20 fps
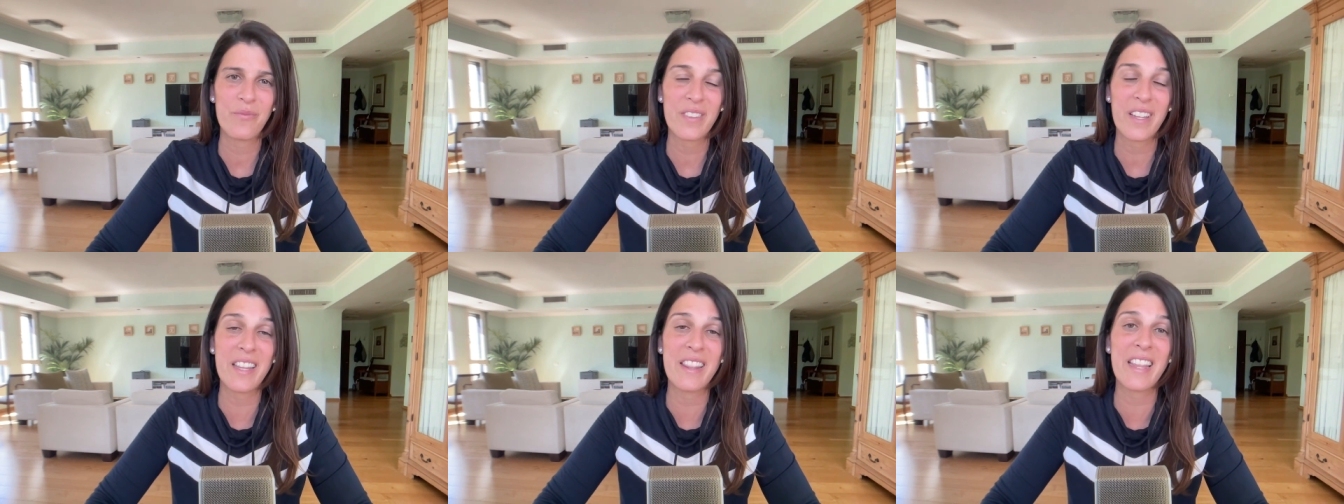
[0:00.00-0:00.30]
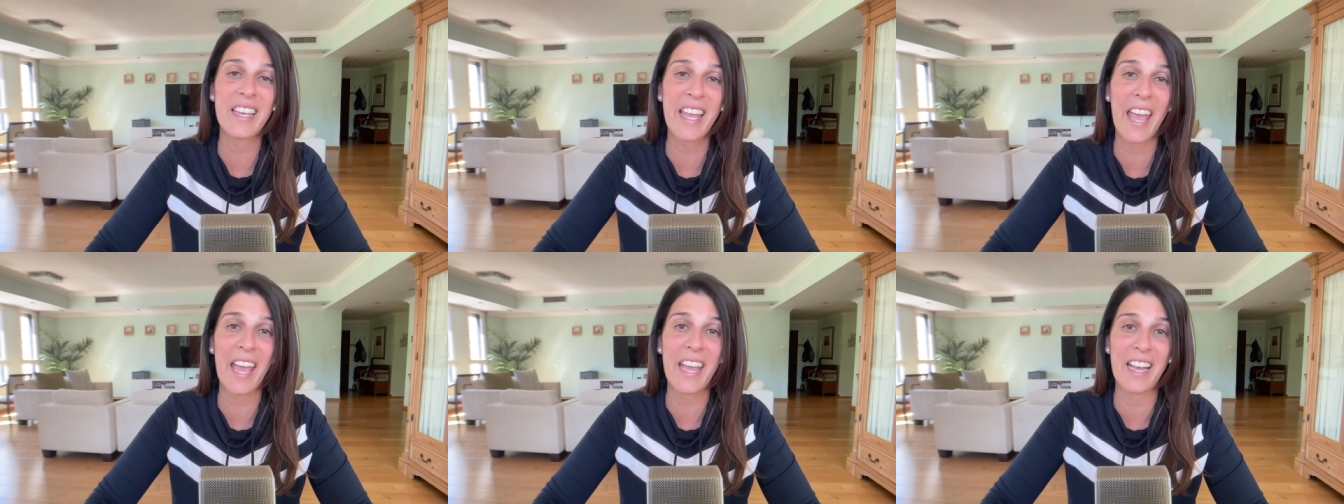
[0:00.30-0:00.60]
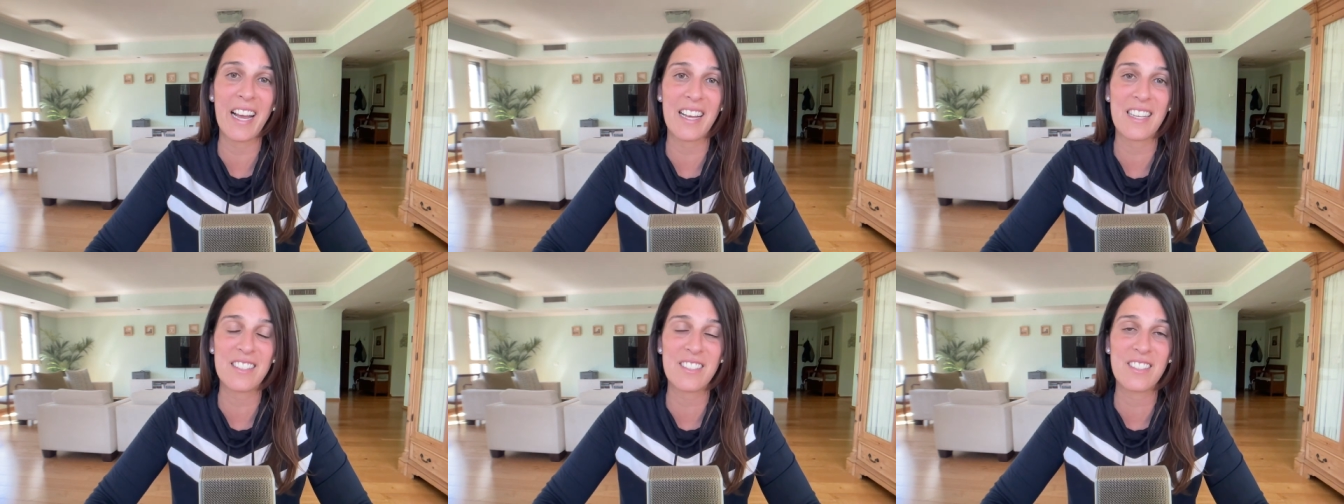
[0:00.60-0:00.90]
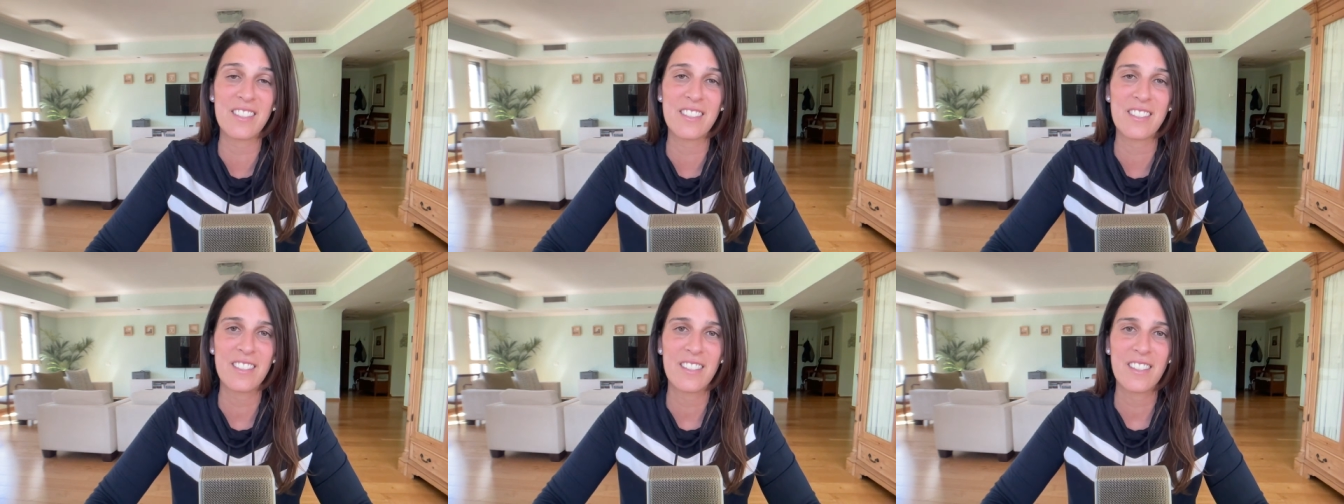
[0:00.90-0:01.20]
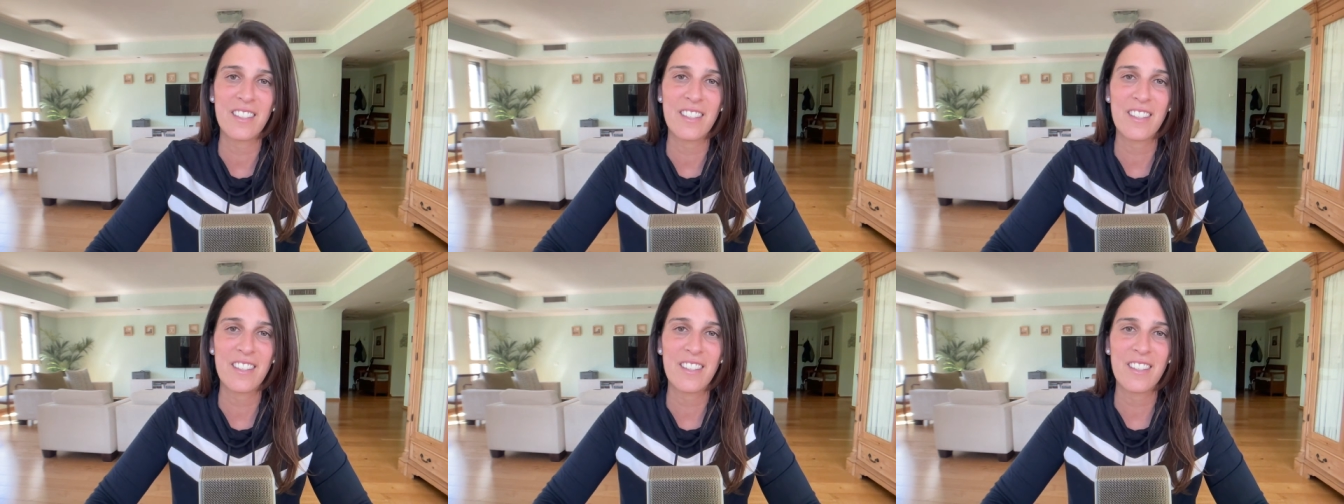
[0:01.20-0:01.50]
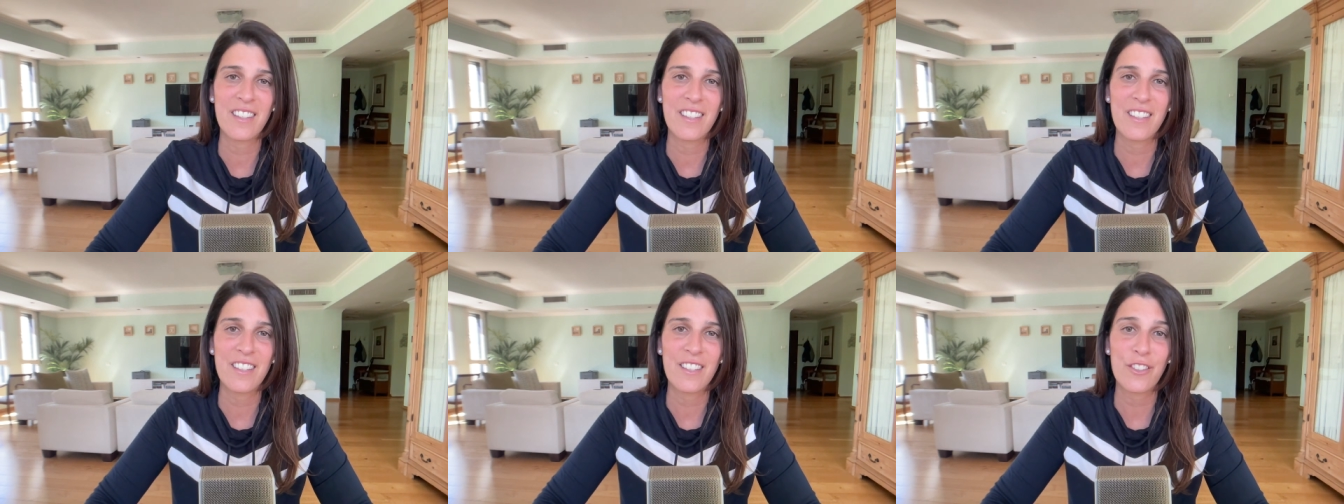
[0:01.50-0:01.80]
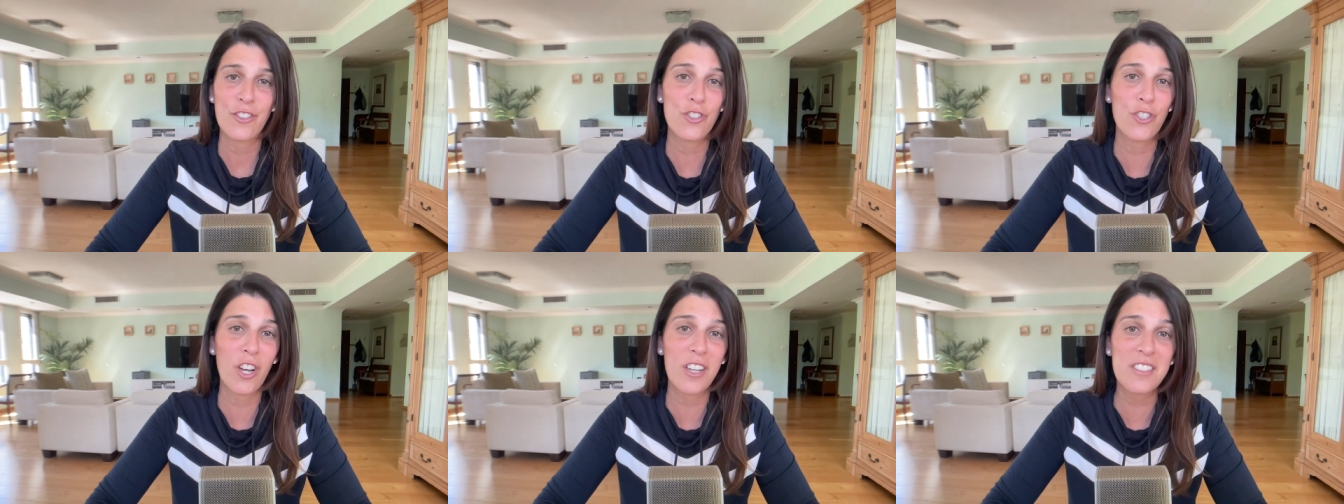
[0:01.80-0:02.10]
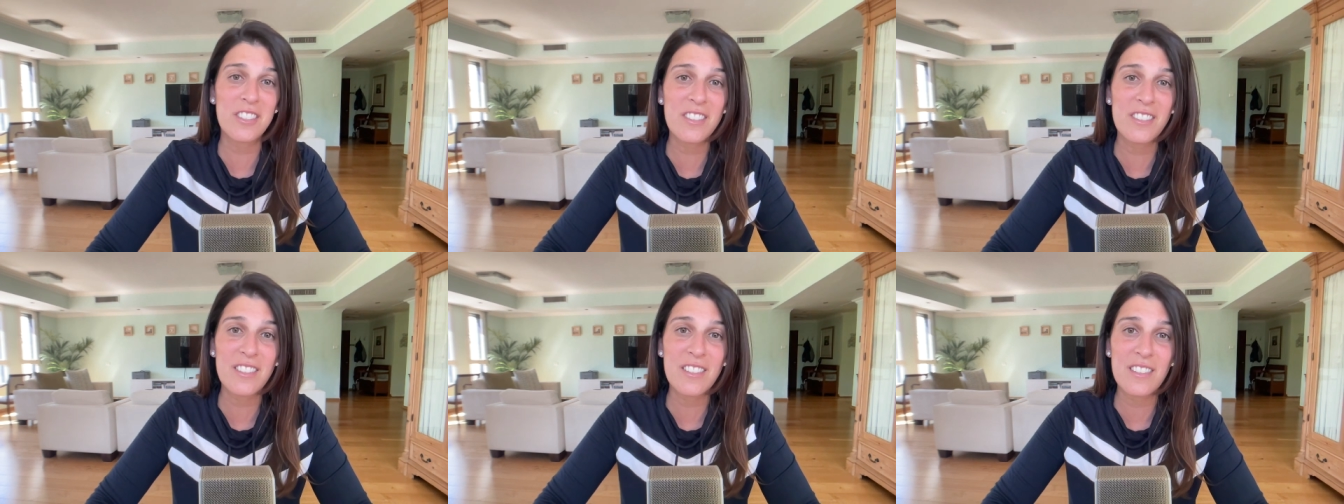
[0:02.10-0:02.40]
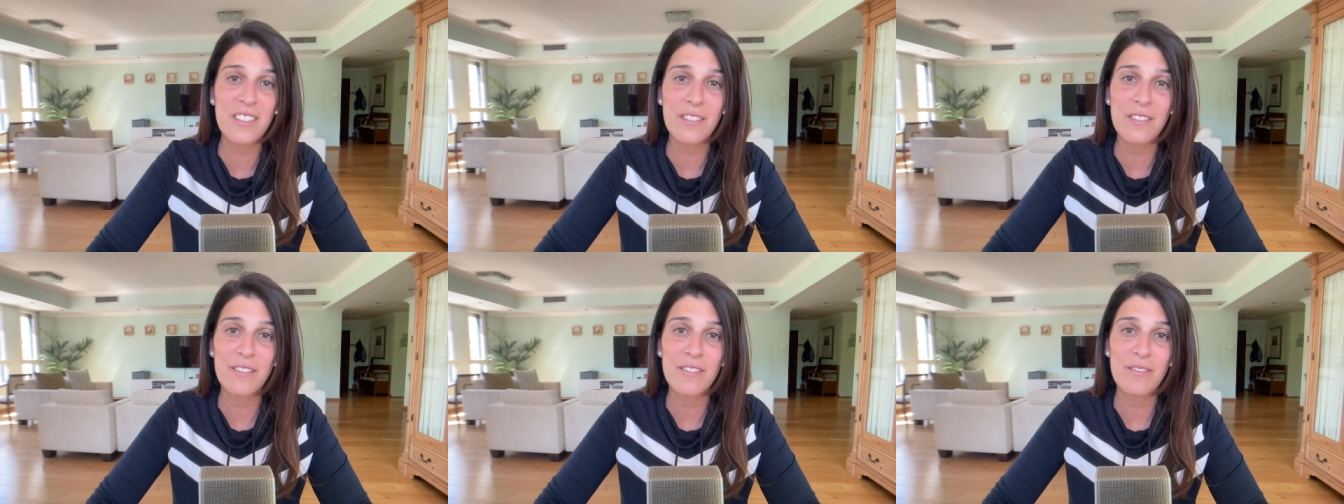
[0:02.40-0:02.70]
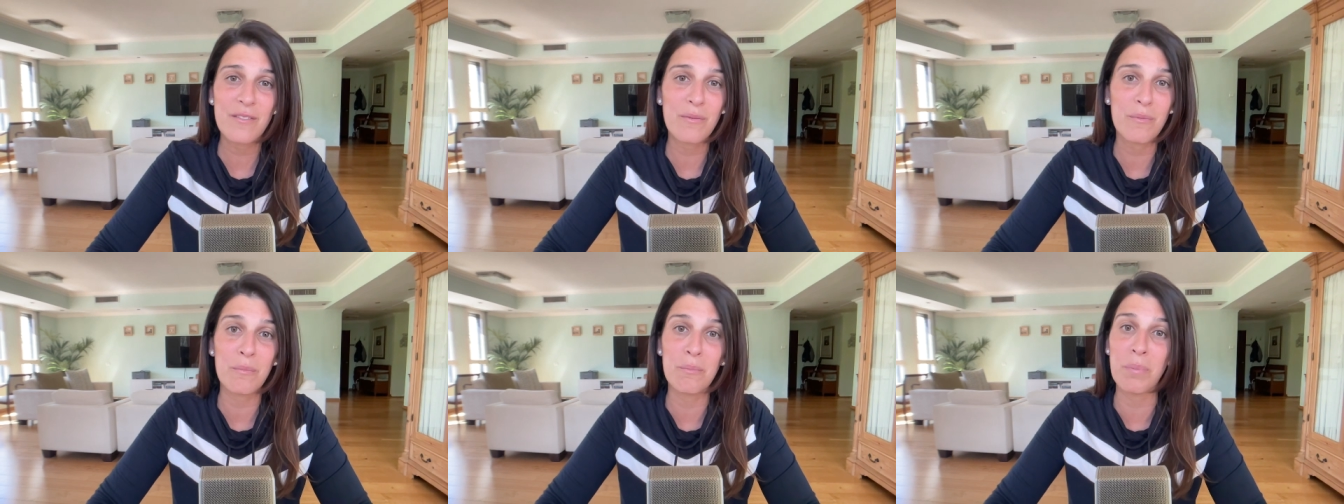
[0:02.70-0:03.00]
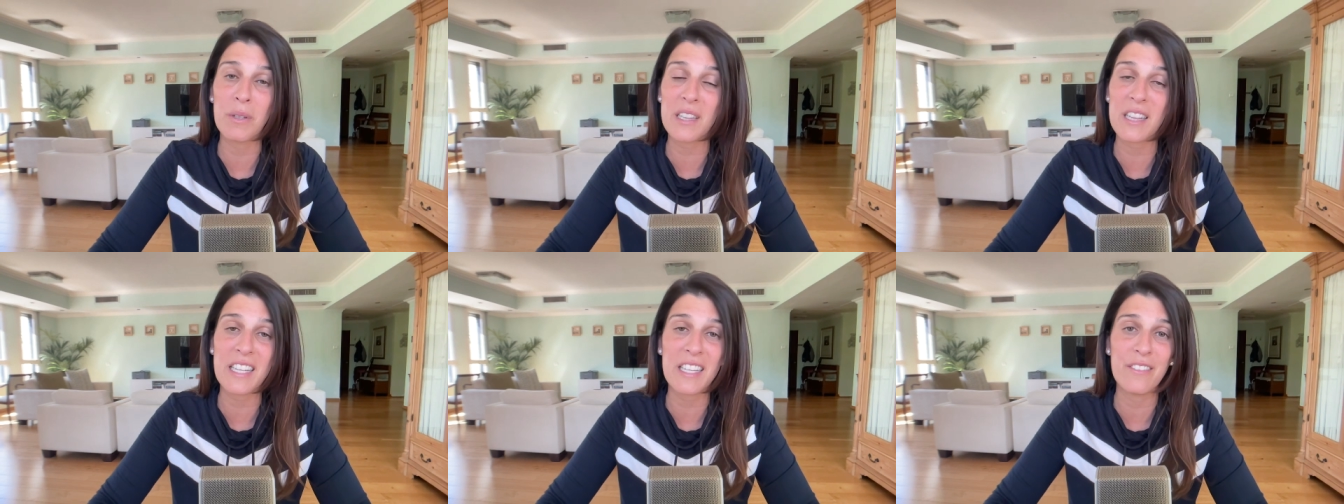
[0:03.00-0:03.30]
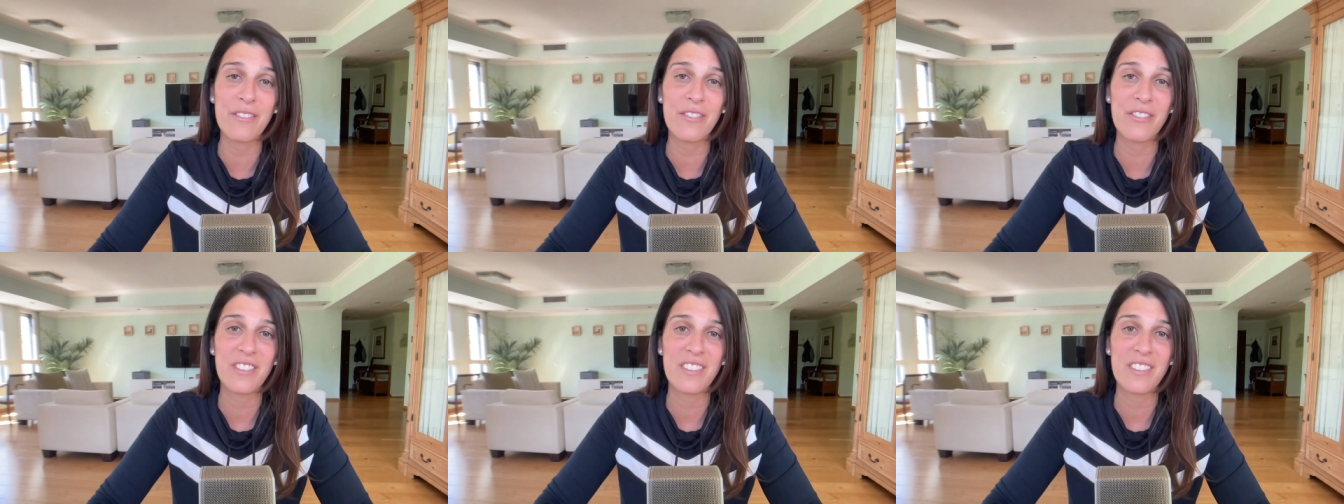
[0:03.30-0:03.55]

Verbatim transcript: in the chaos. Just believe.